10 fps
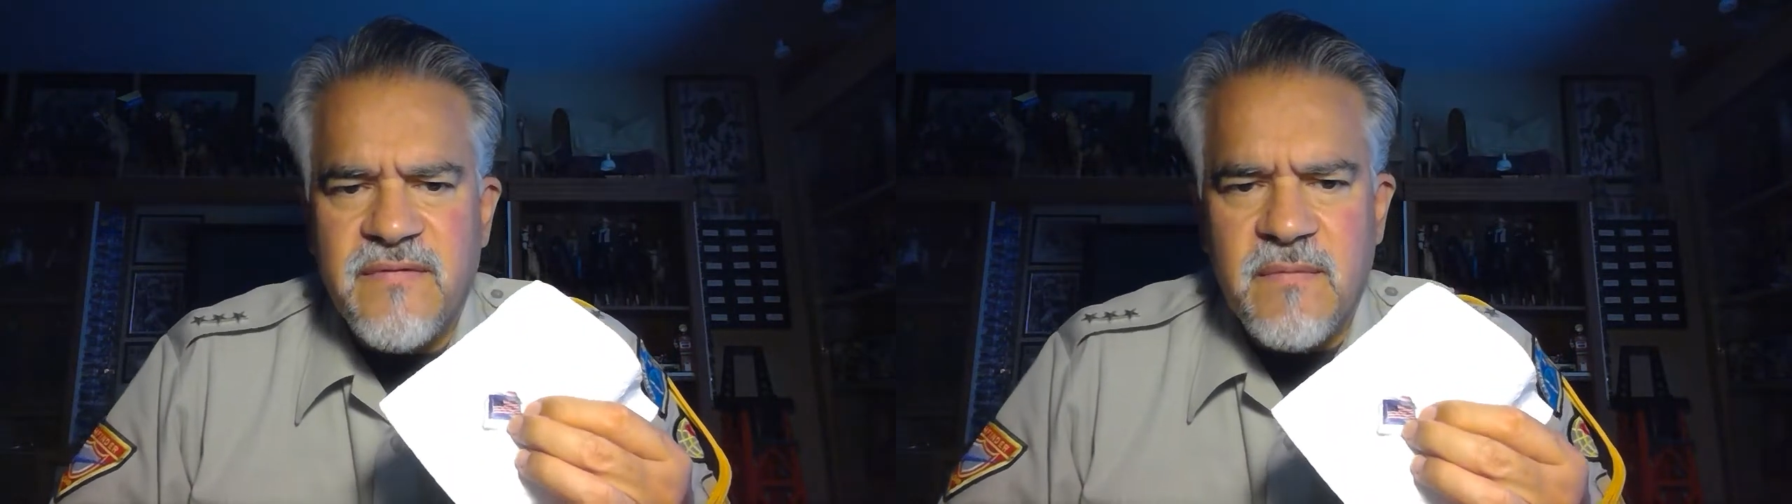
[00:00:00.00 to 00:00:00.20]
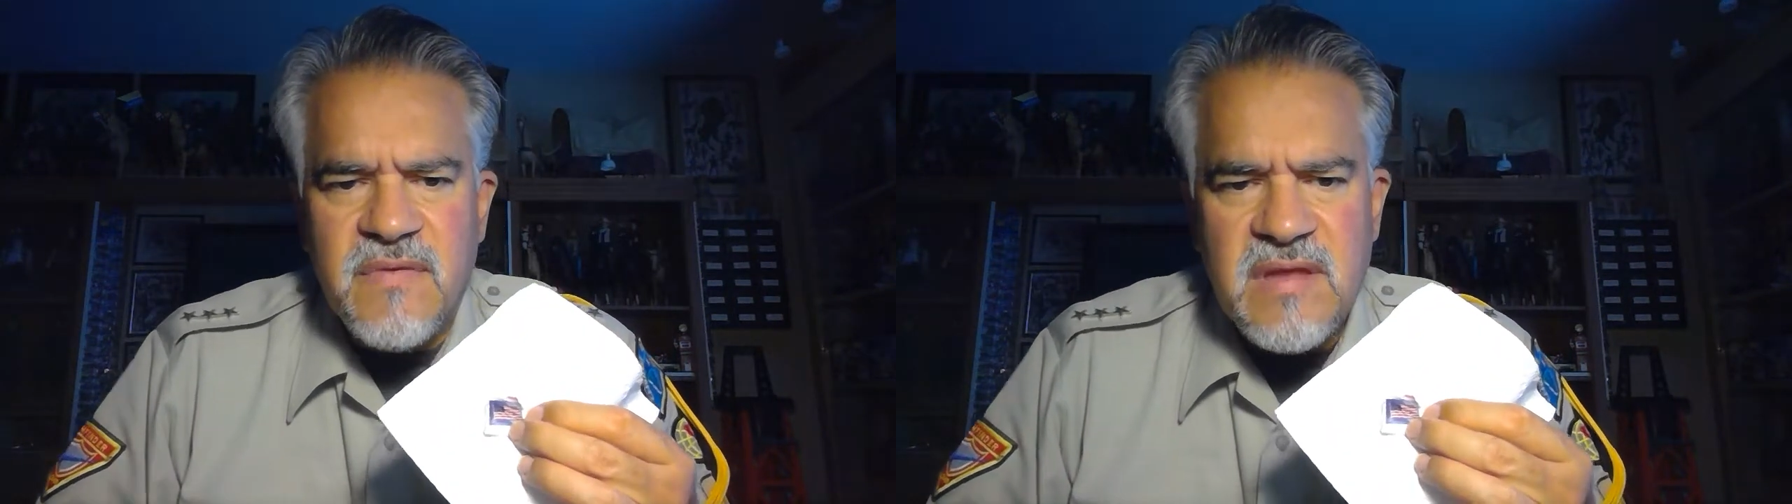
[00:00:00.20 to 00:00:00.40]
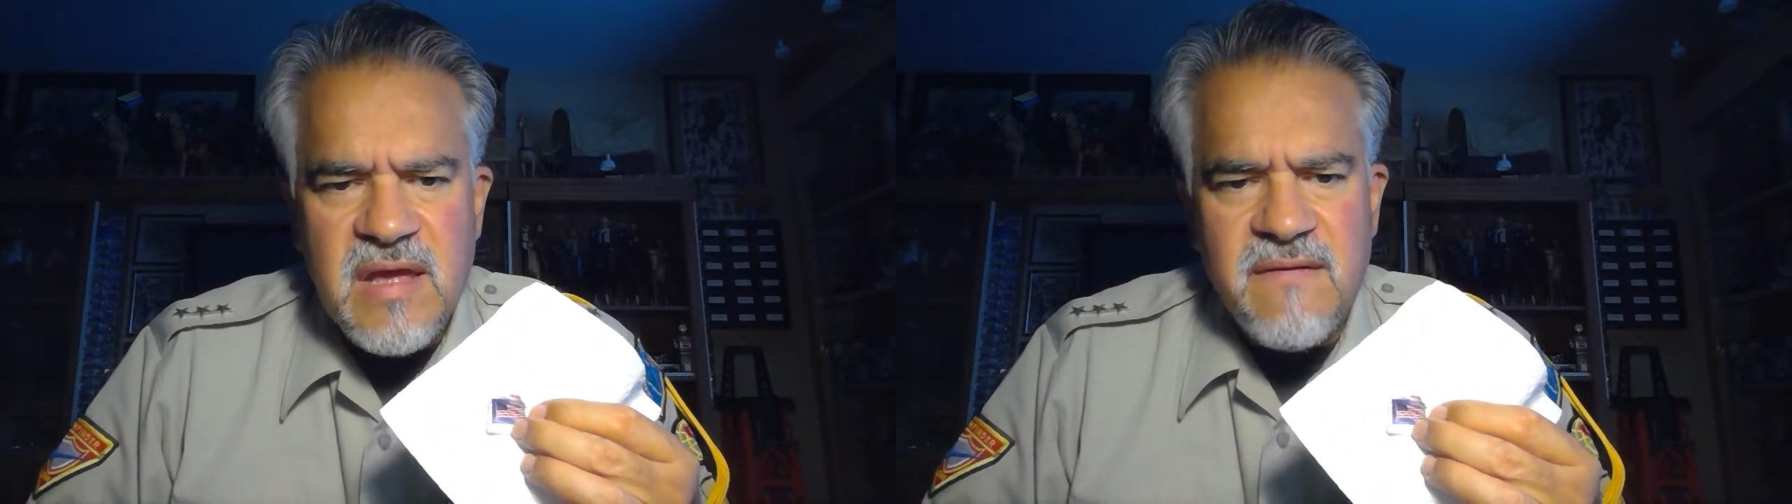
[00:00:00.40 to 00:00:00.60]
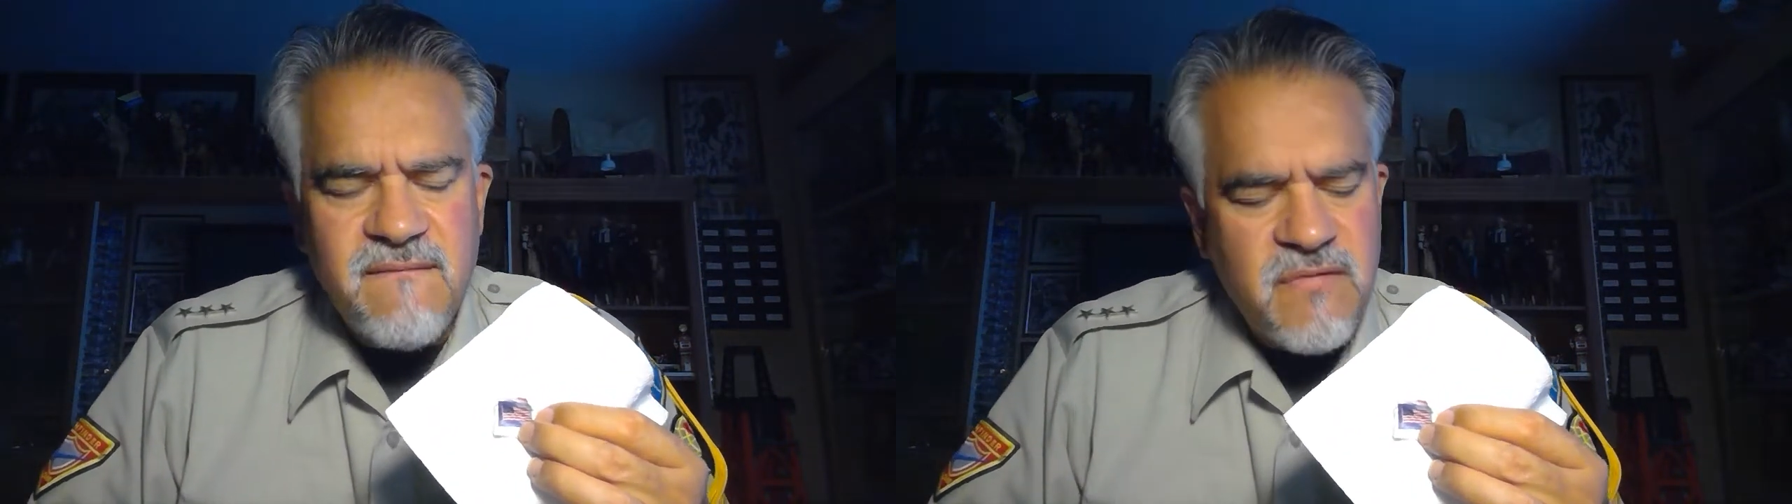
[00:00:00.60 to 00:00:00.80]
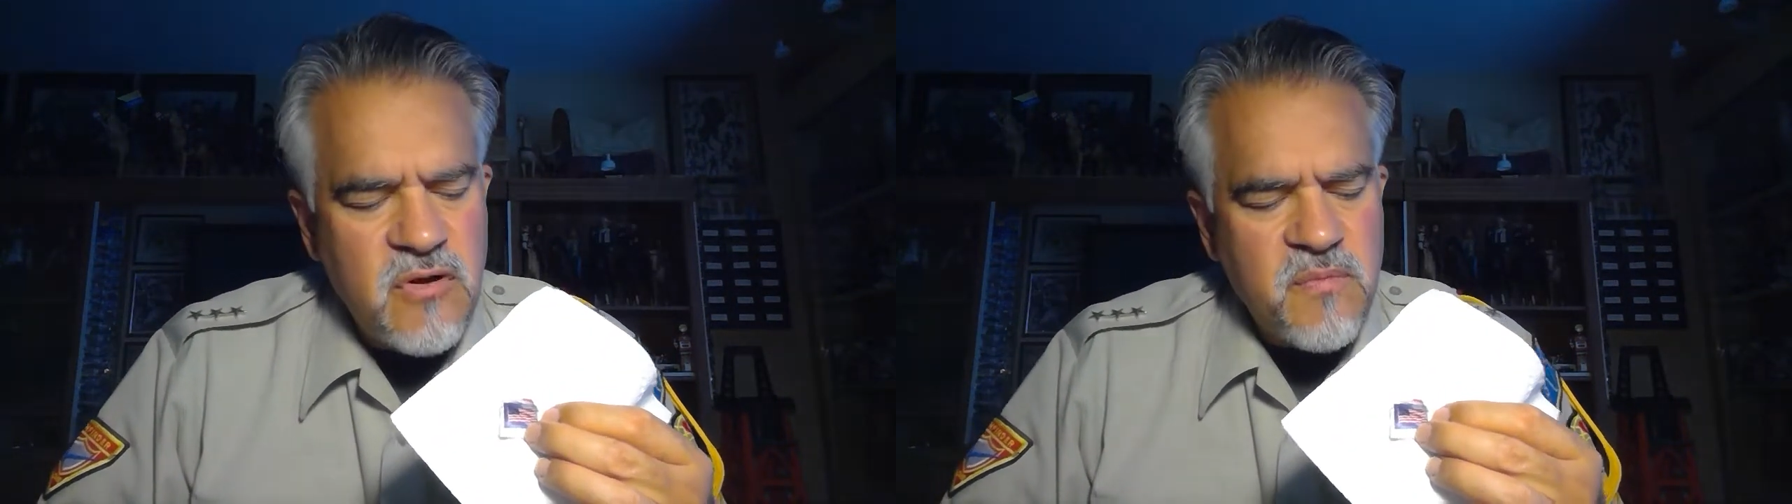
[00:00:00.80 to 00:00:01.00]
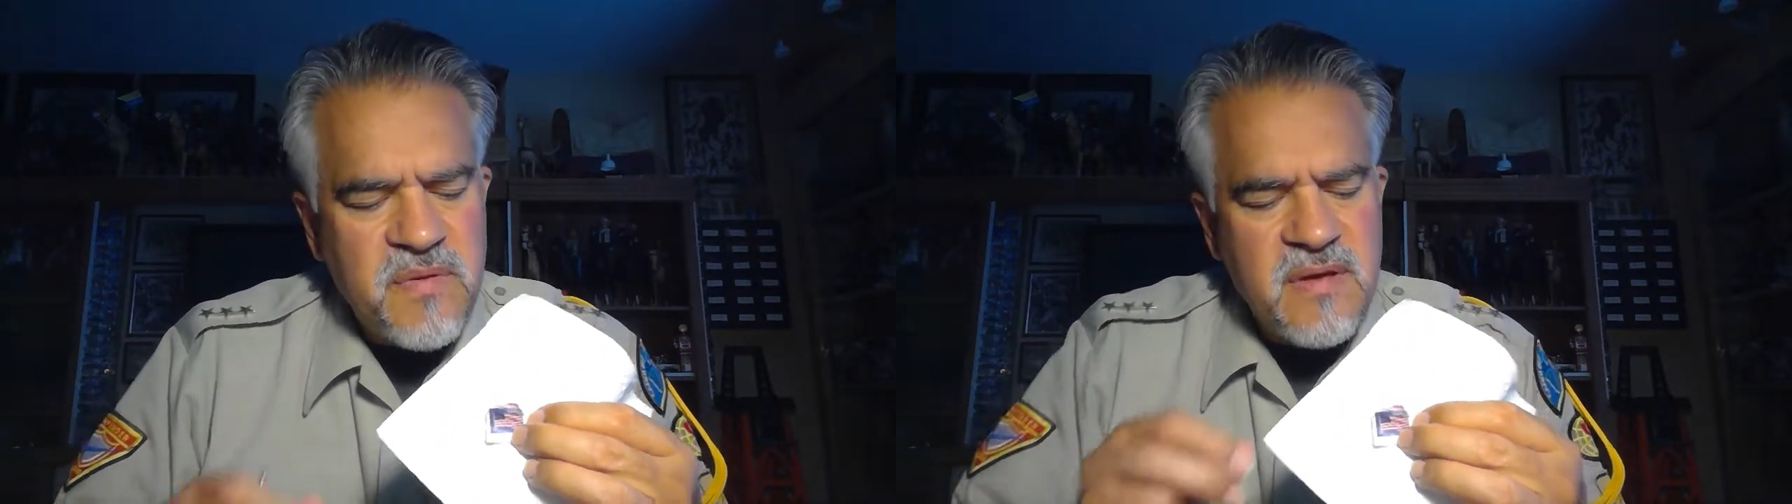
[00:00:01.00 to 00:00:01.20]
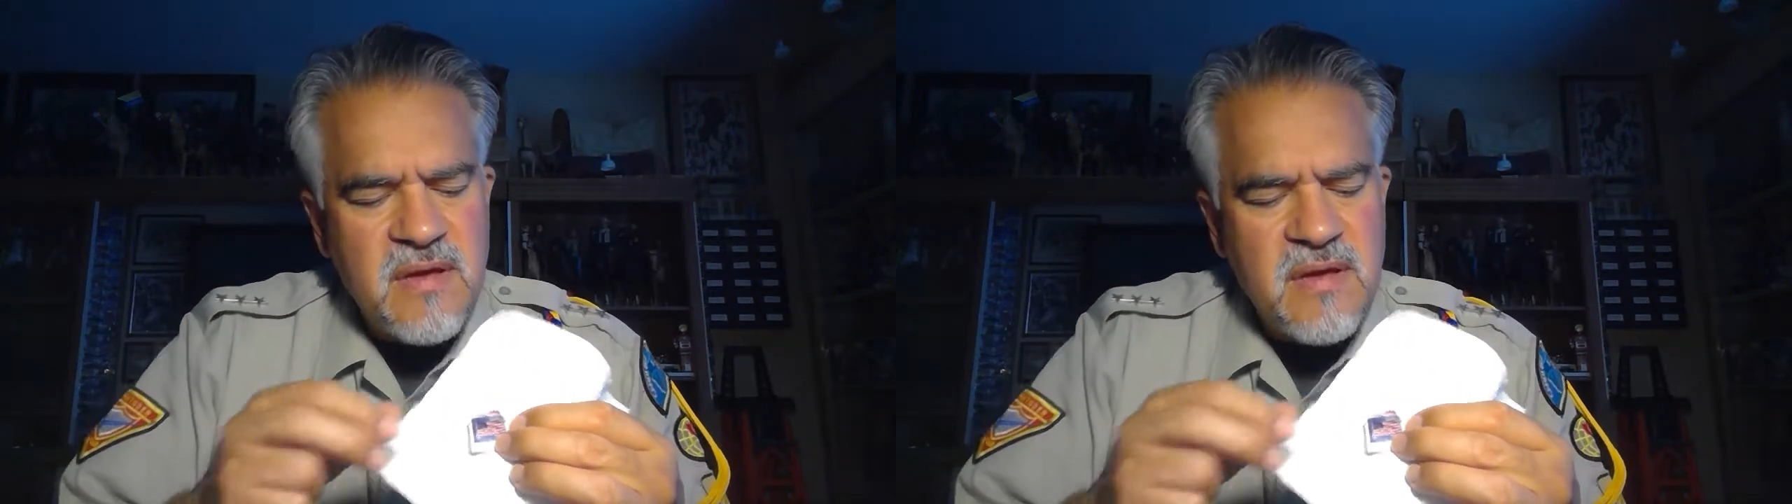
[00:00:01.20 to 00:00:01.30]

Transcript: from the envelope,